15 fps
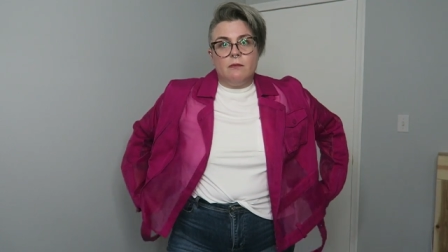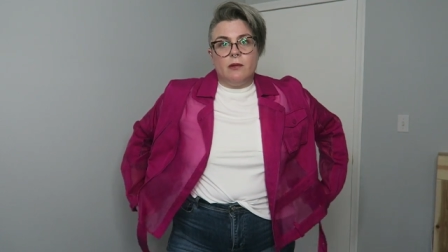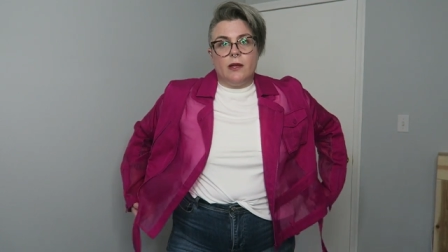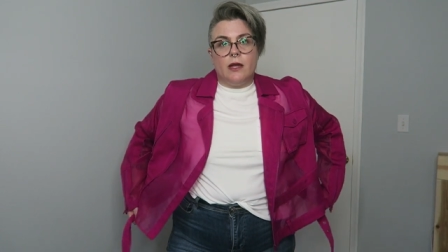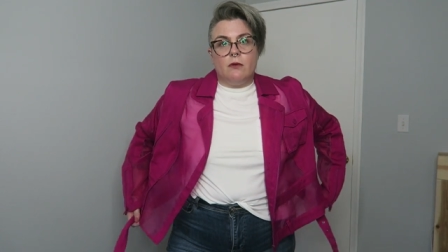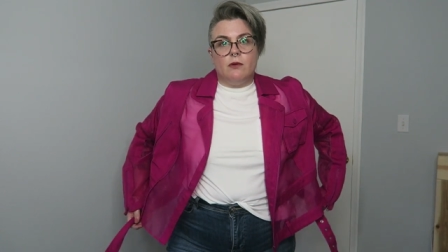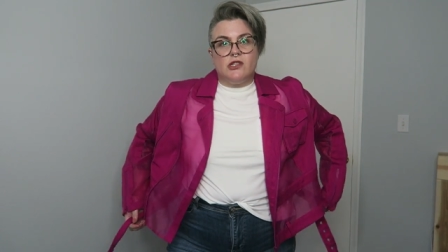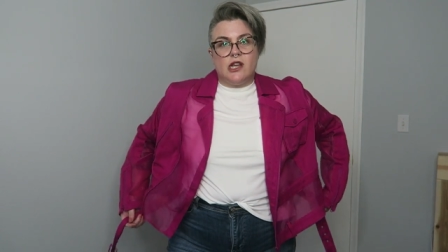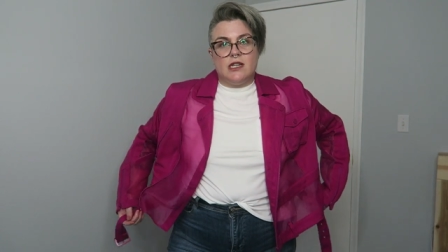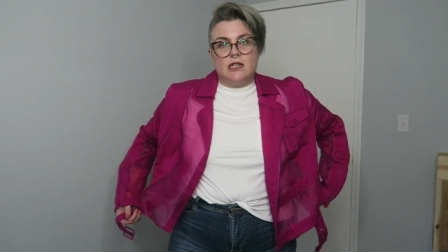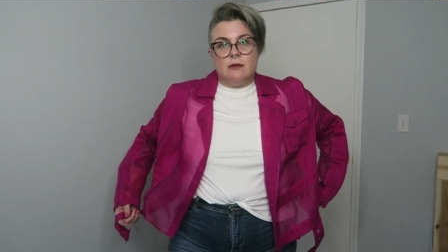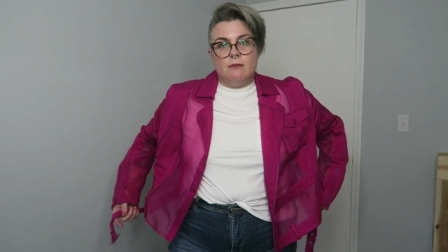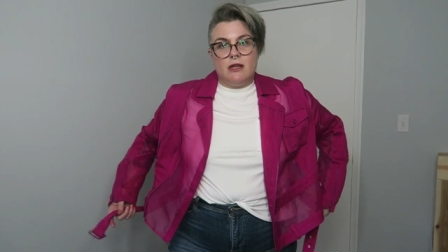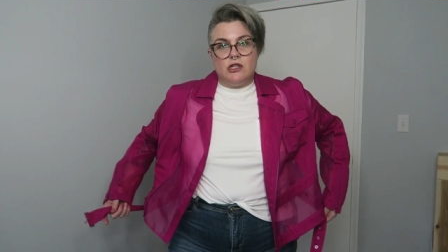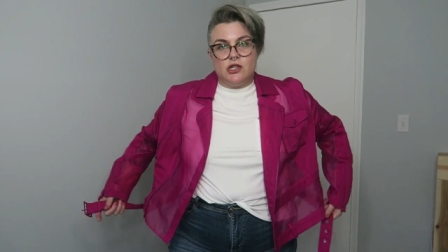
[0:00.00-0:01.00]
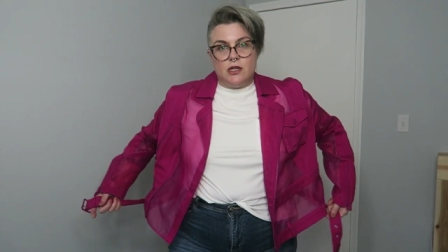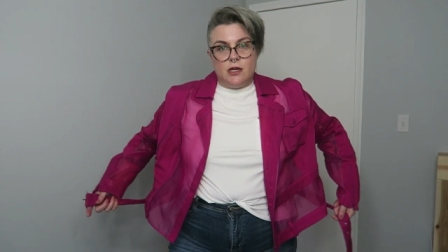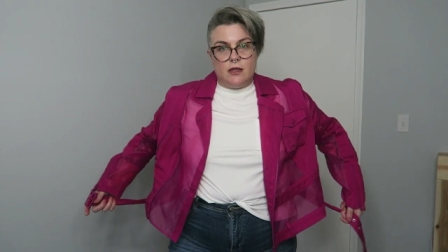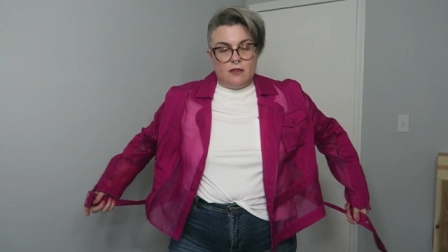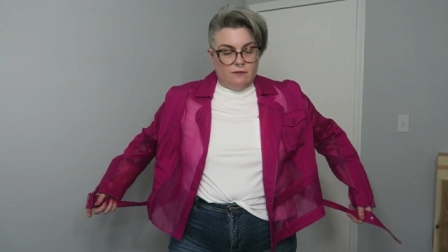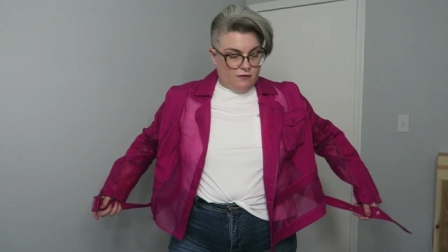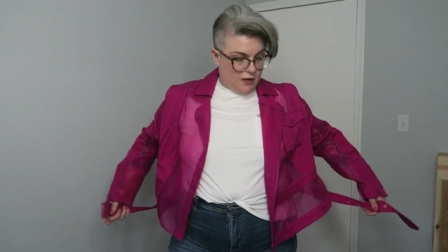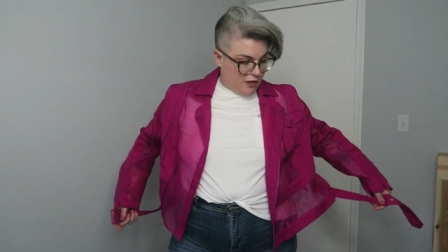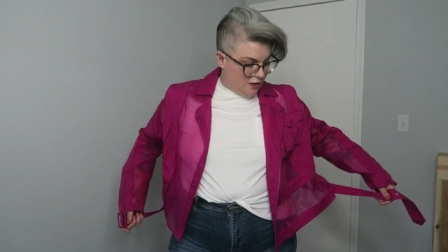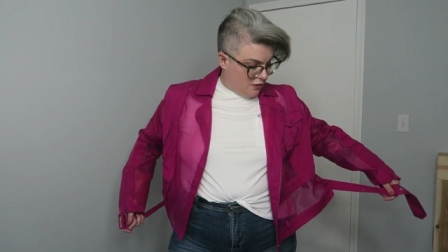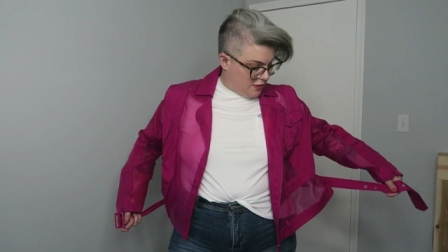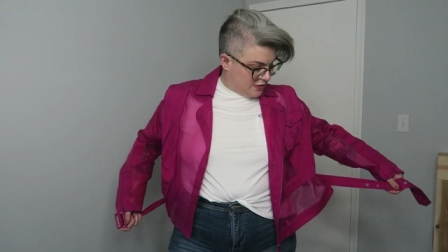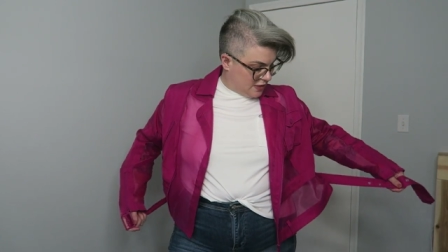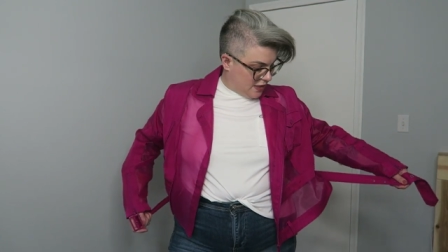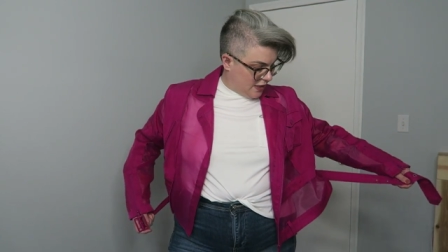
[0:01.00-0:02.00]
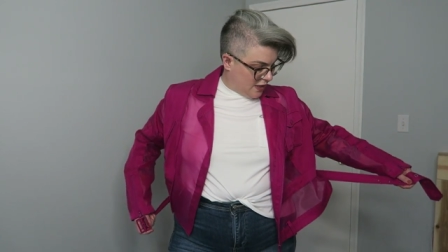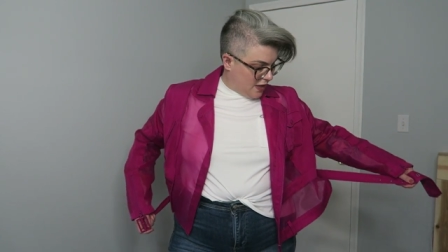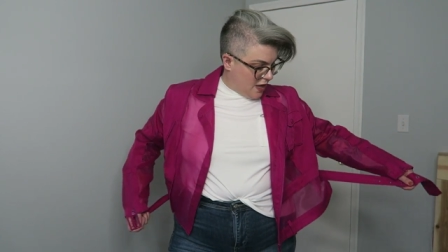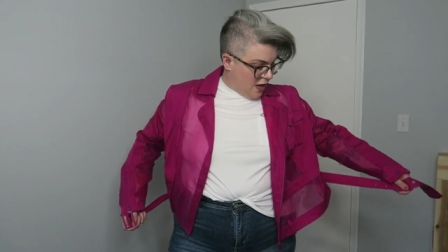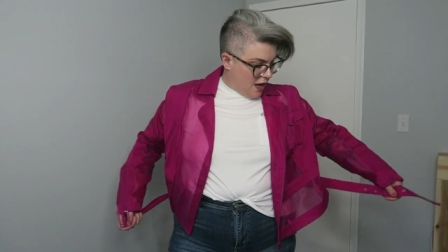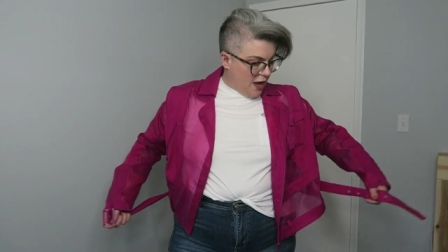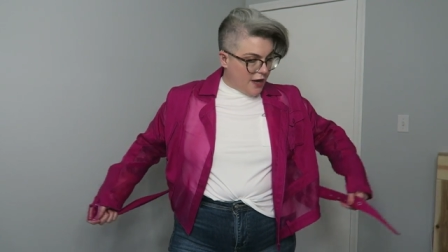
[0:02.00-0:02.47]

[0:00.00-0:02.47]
complaint, which I did mention in the video, is like,